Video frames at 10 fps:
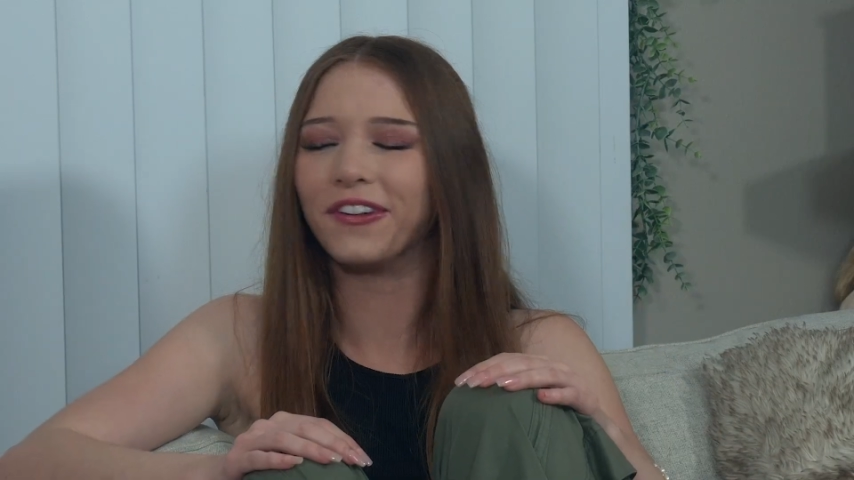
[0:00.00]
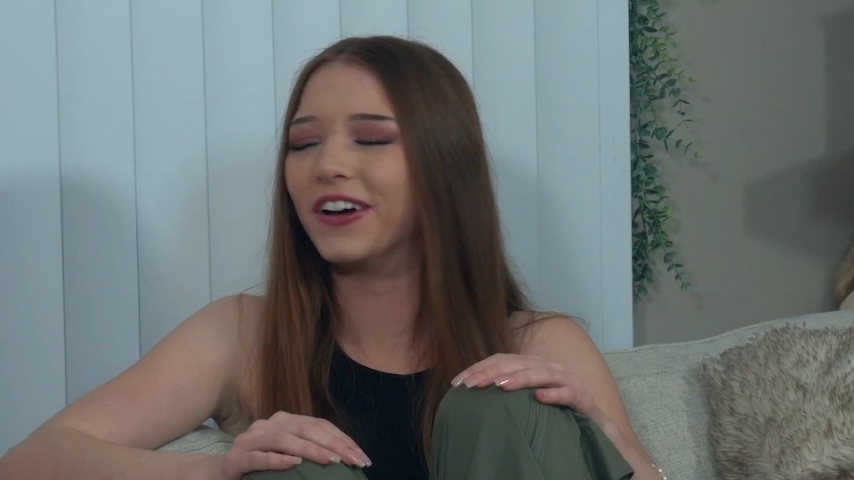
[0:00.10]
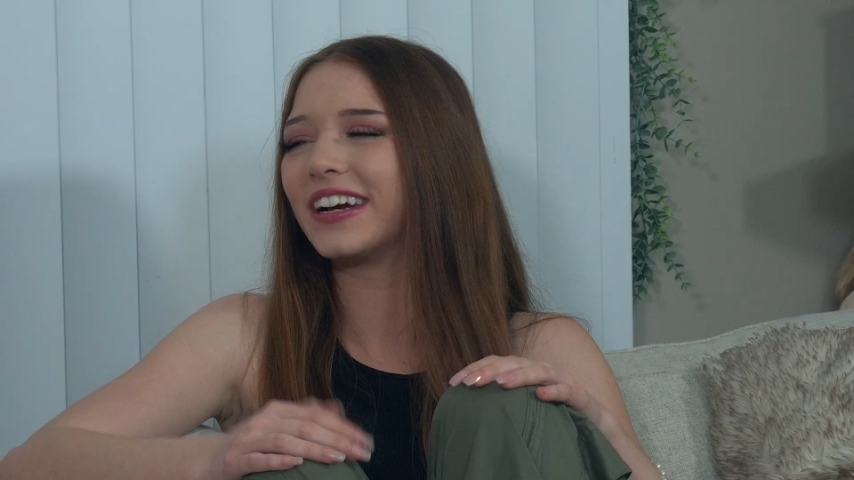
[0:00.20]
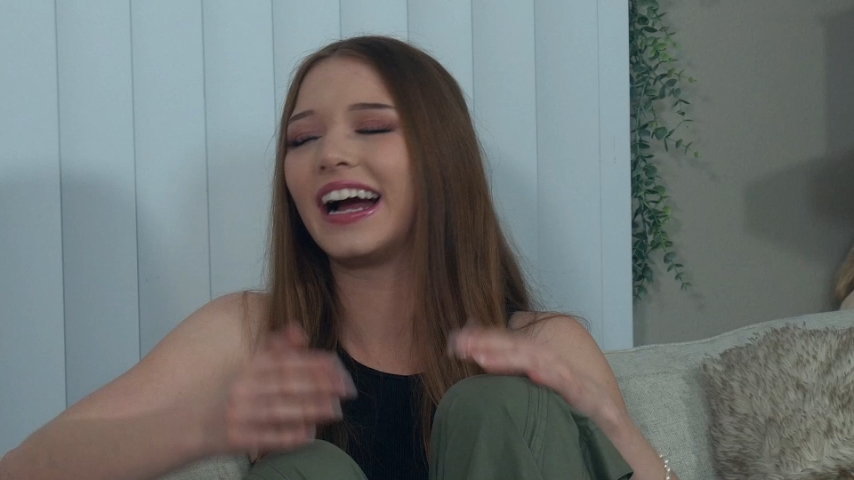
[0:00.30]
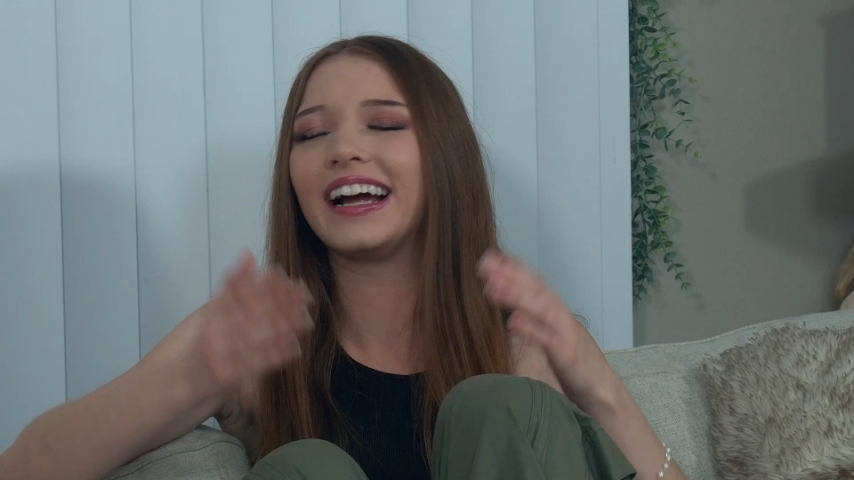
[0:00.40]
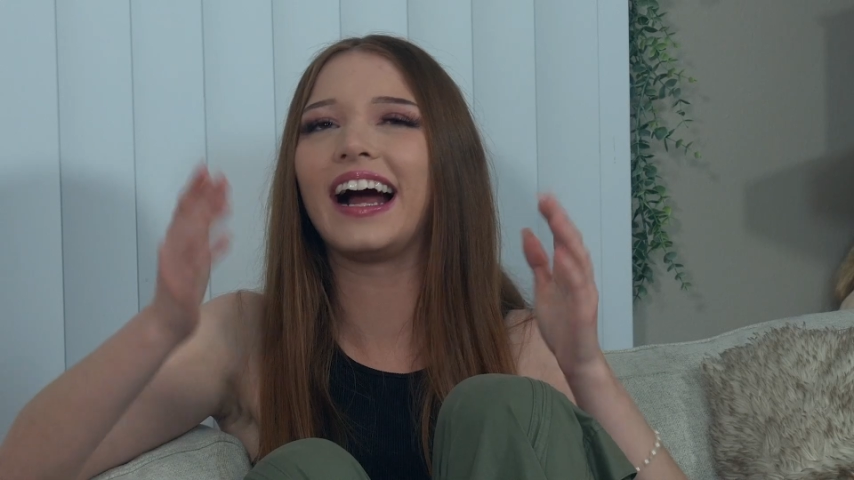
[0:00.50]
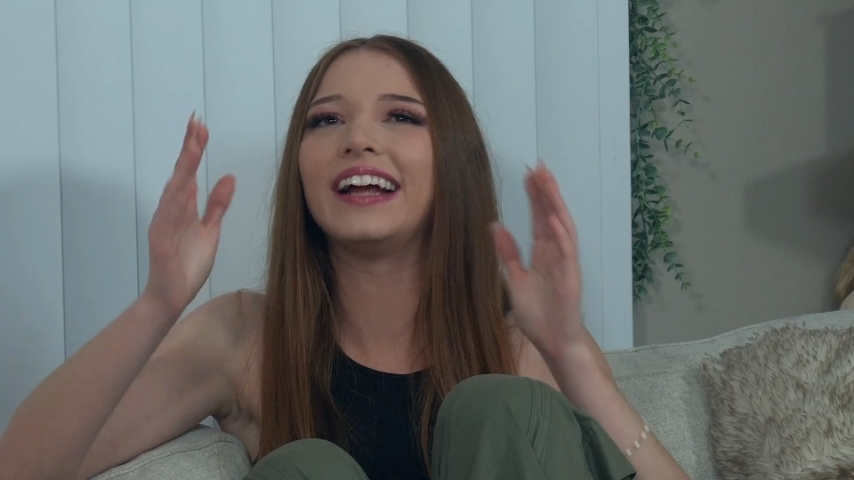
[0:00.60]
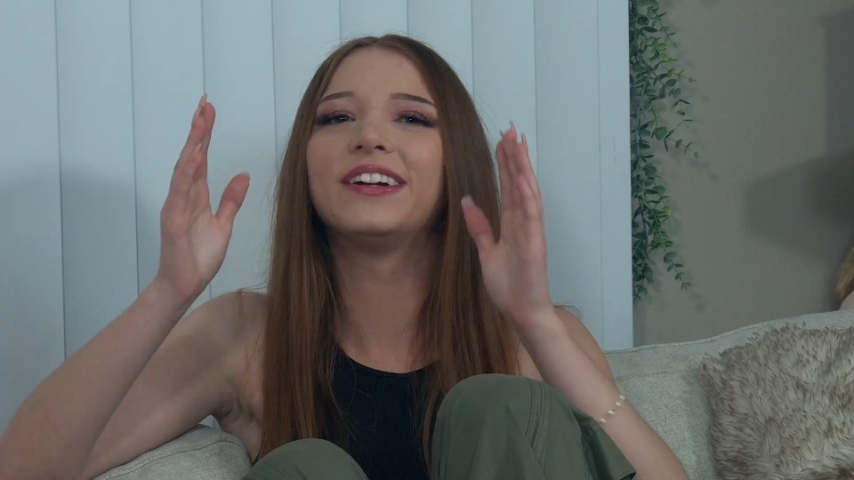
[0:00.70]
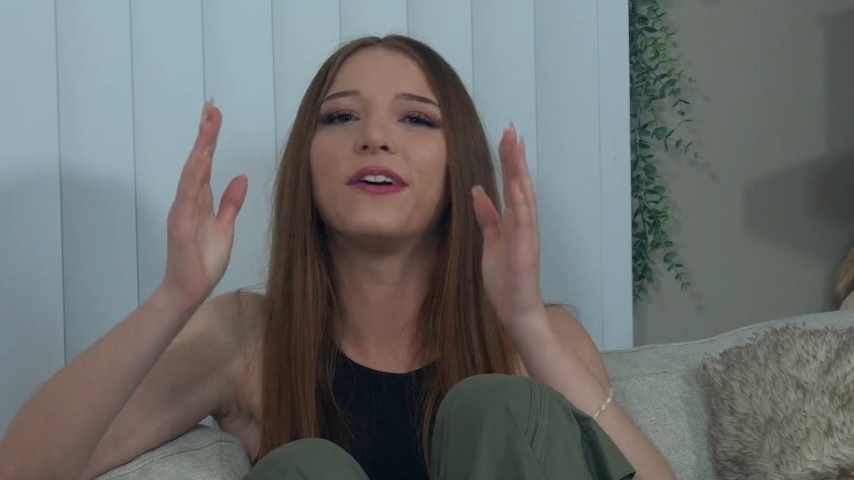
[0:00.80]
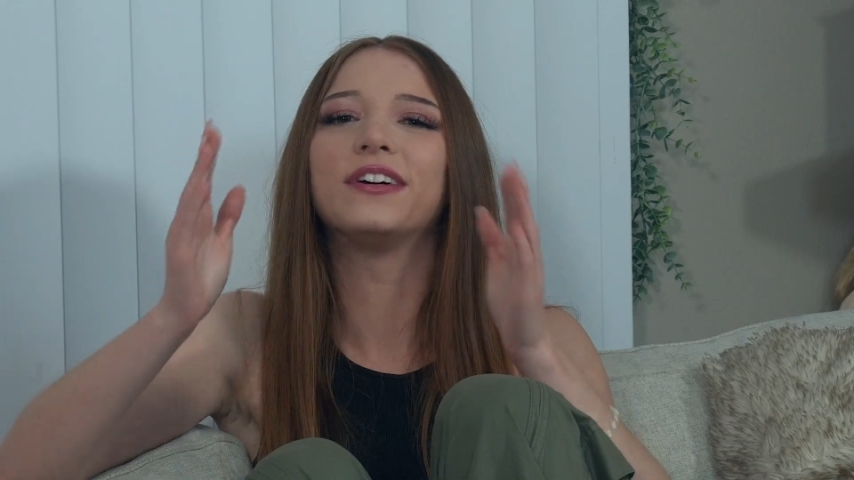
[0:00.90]
Look, I
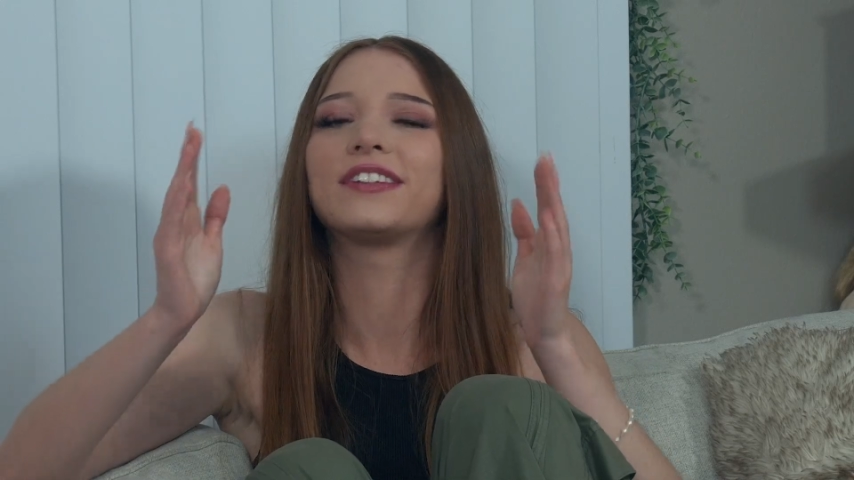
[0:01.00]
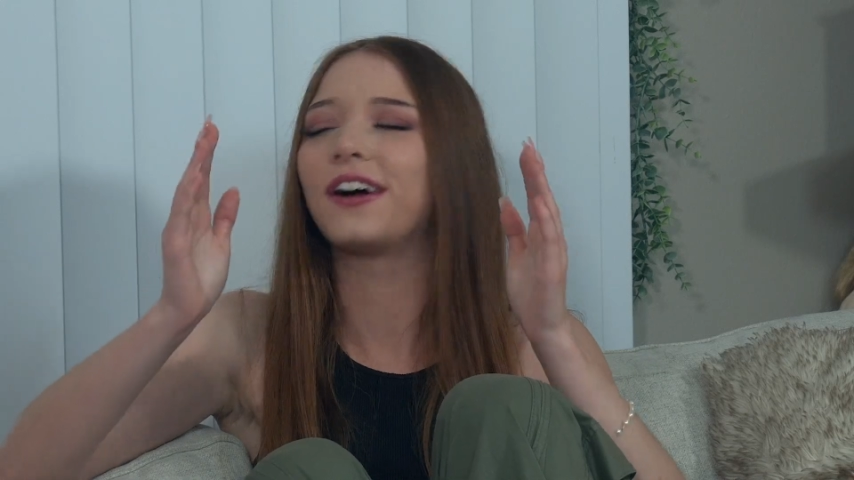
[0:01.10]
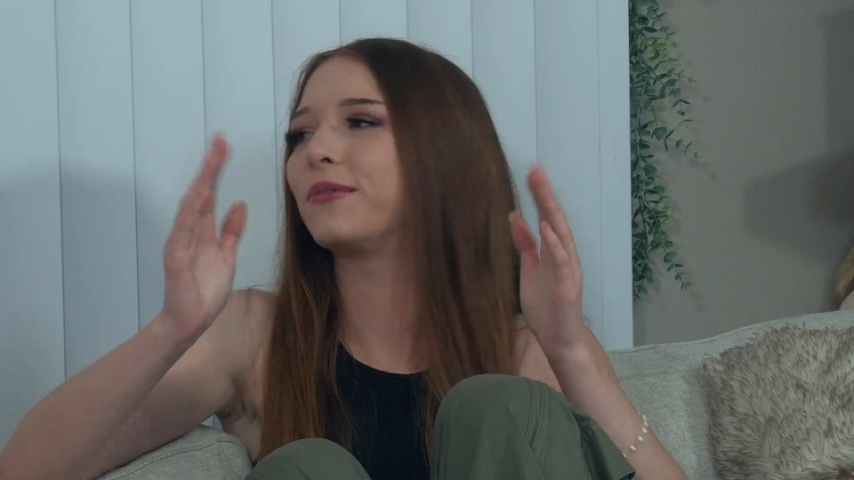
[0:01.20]
know it's not